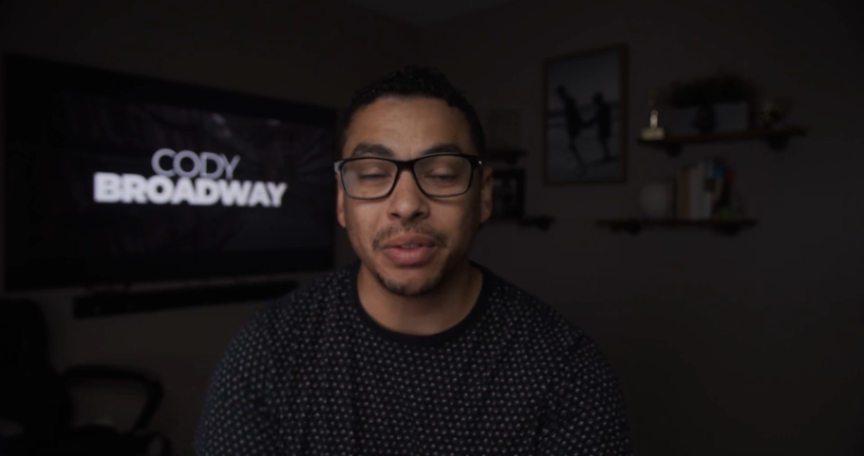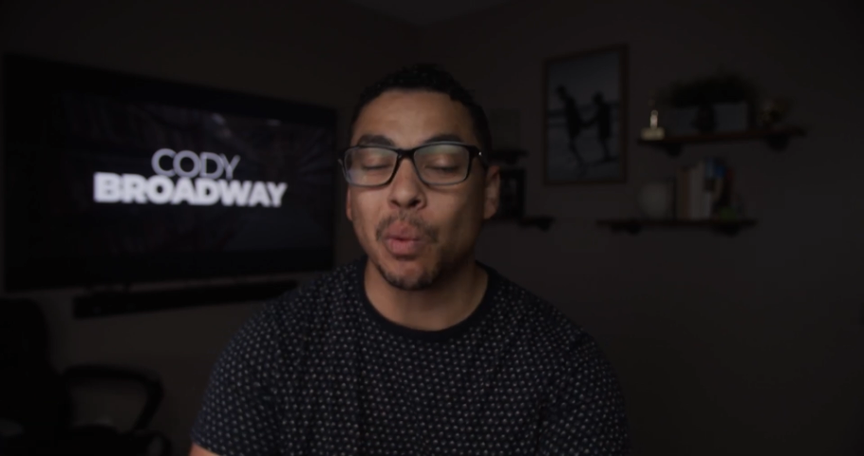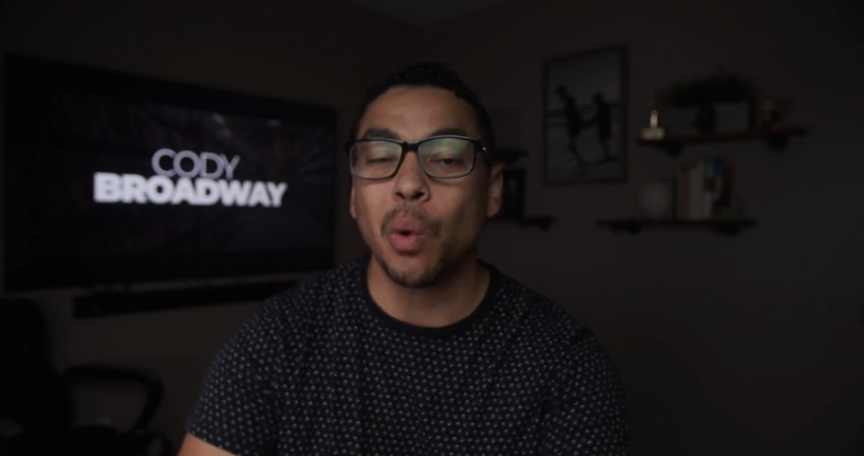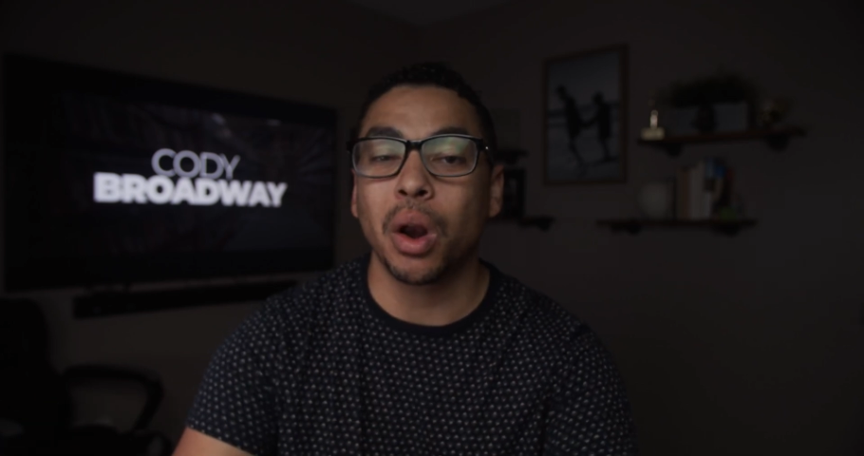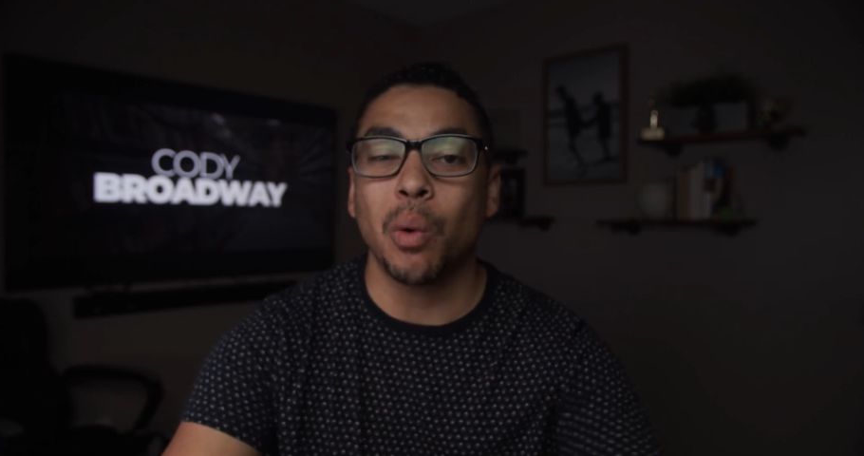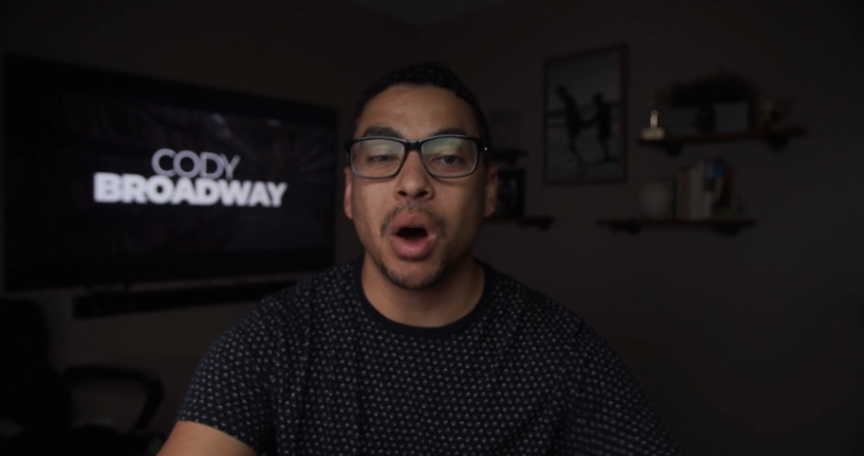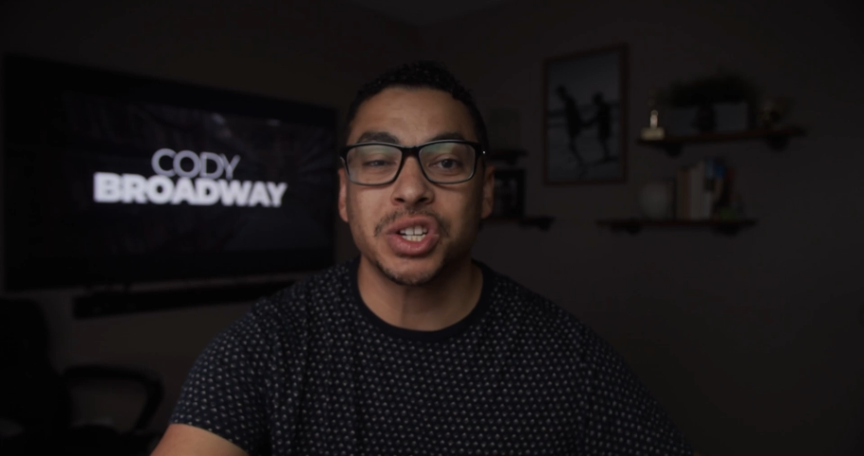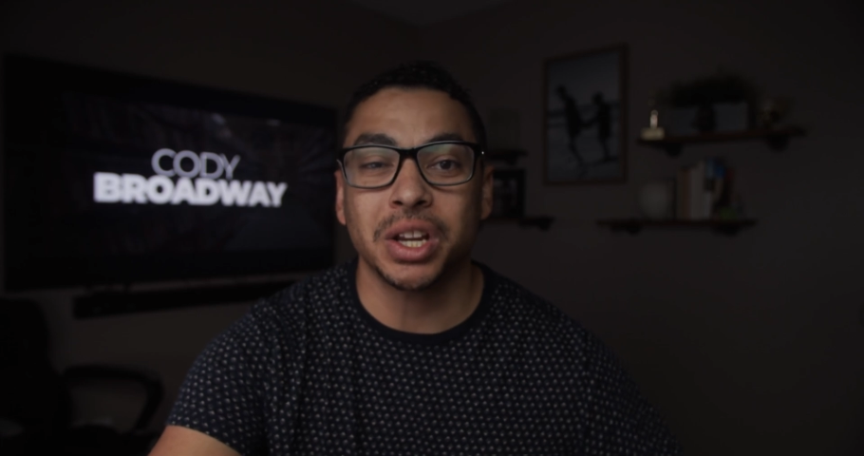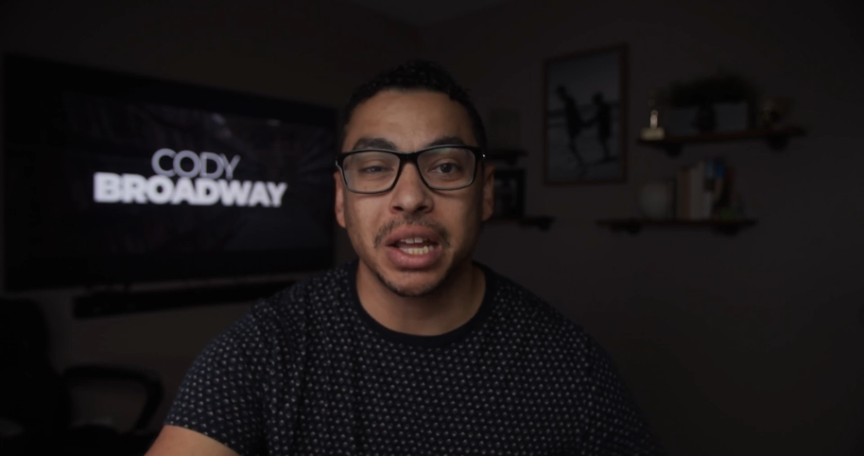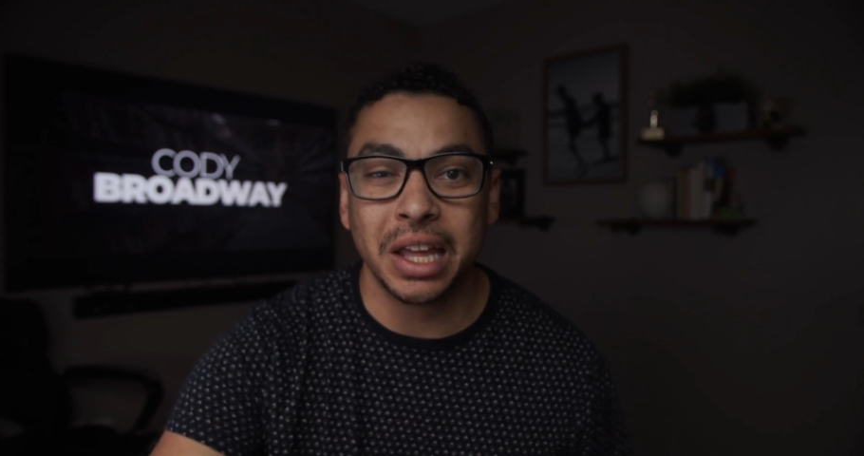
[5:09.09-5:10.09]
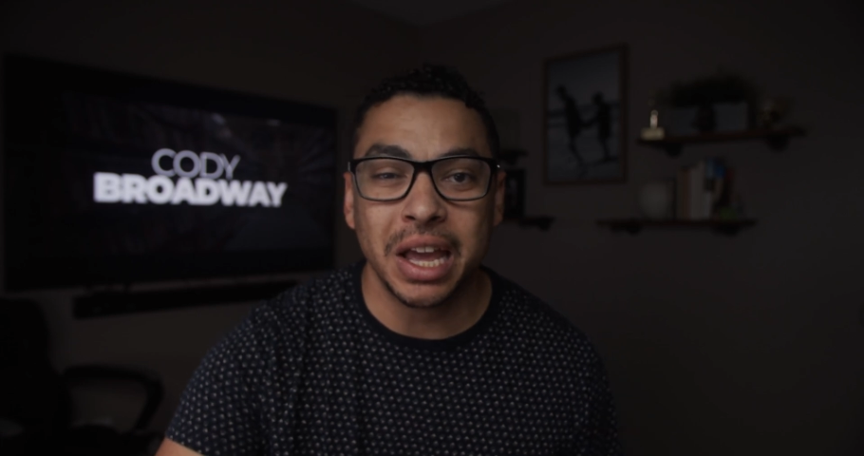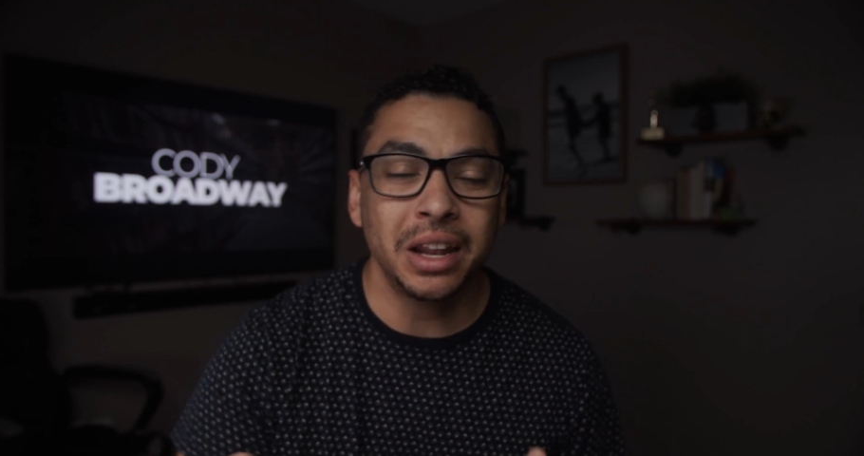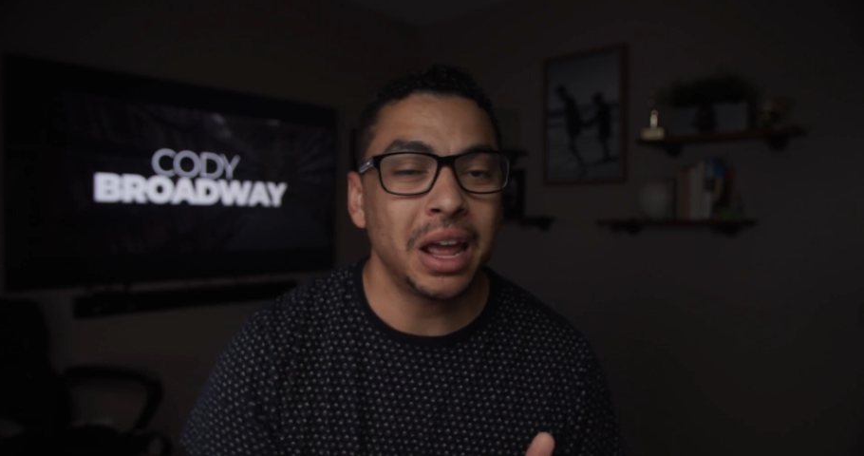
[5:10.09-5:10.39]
they want to watch it again,